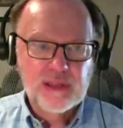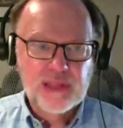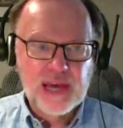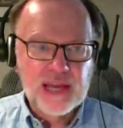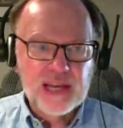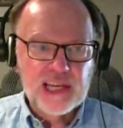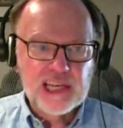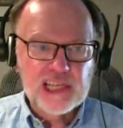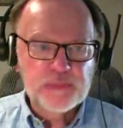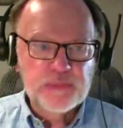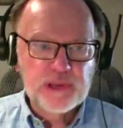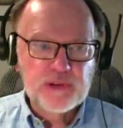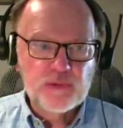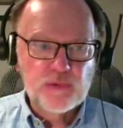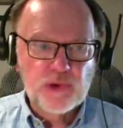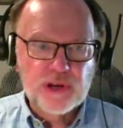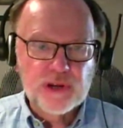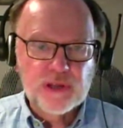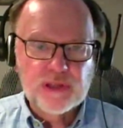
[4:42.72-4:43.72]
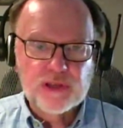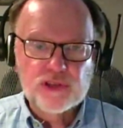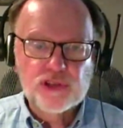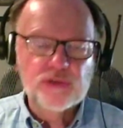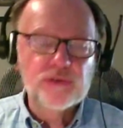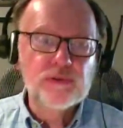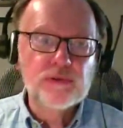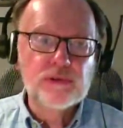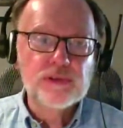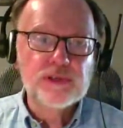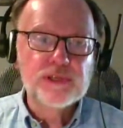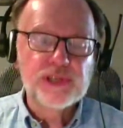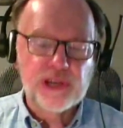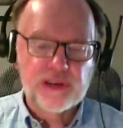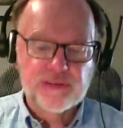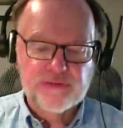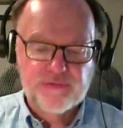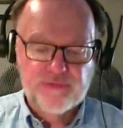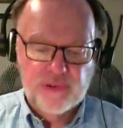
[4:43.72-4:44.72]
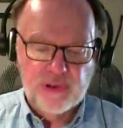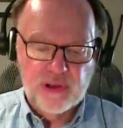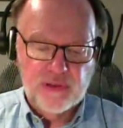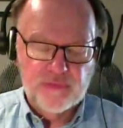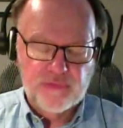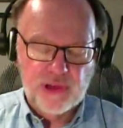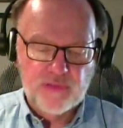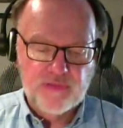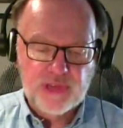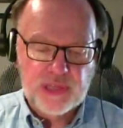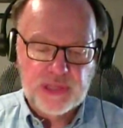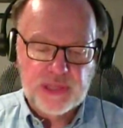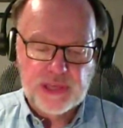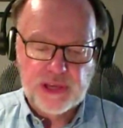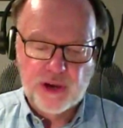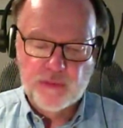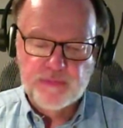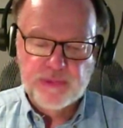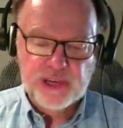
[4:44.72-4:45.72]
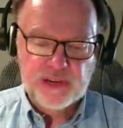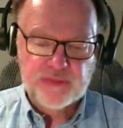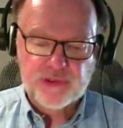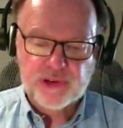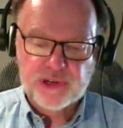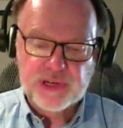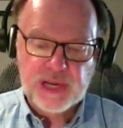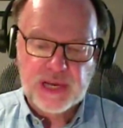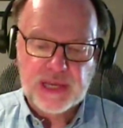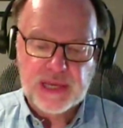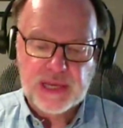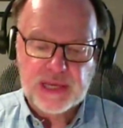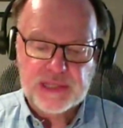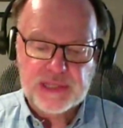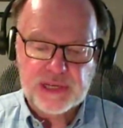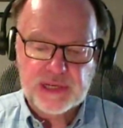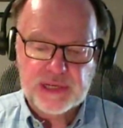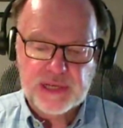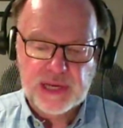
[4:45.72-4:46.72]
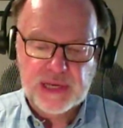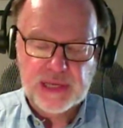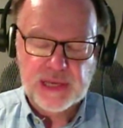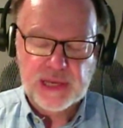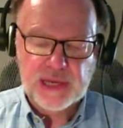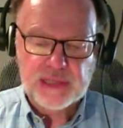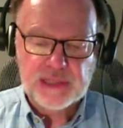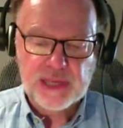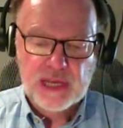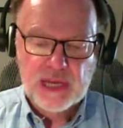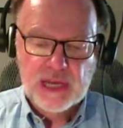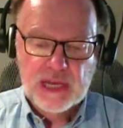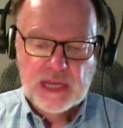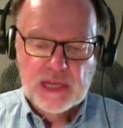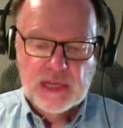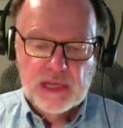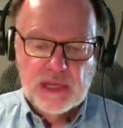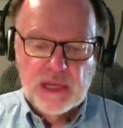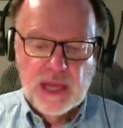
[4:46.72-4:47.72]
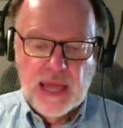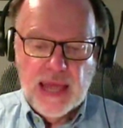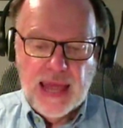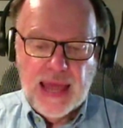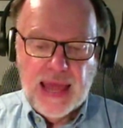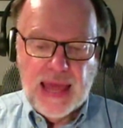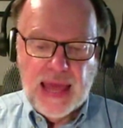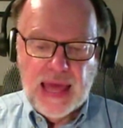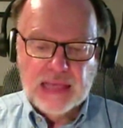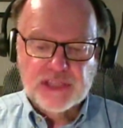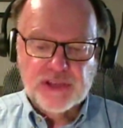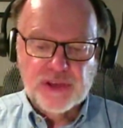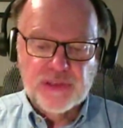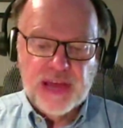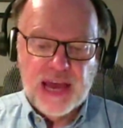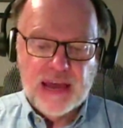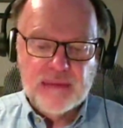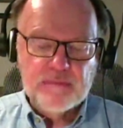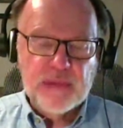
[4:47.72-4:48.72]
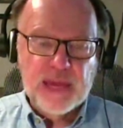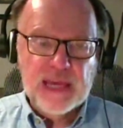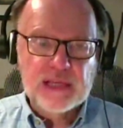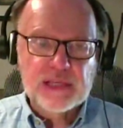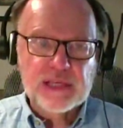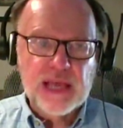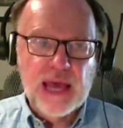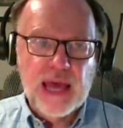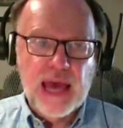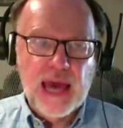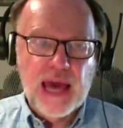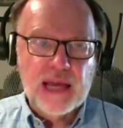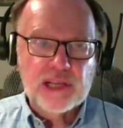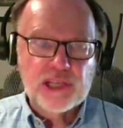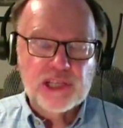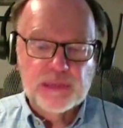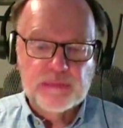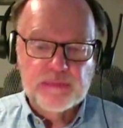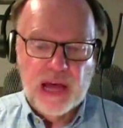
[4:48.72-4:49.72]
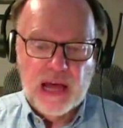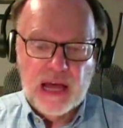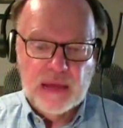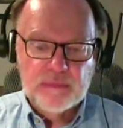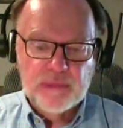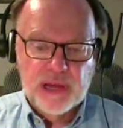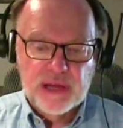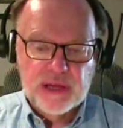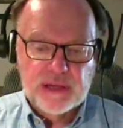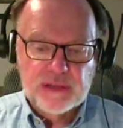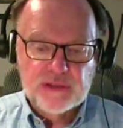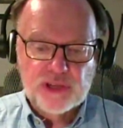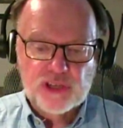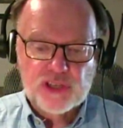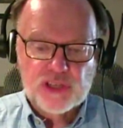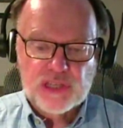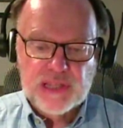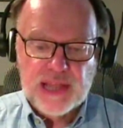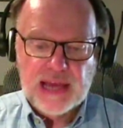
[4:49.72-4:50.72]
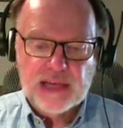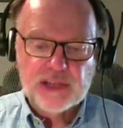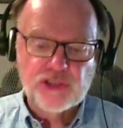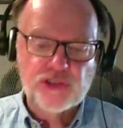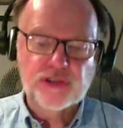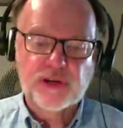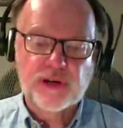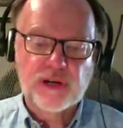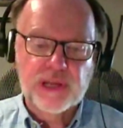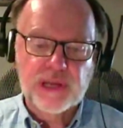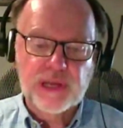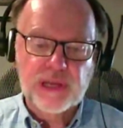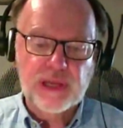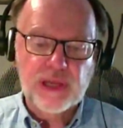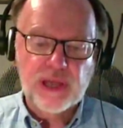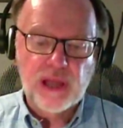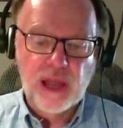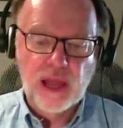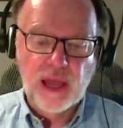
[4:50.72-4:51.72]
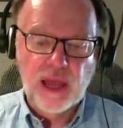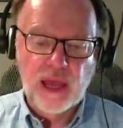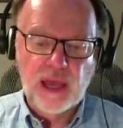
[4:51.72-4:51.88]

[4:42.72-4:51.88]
That has been one of the jewels of Ethiopia for decades and decades. So that makes Addis Ababa just naturally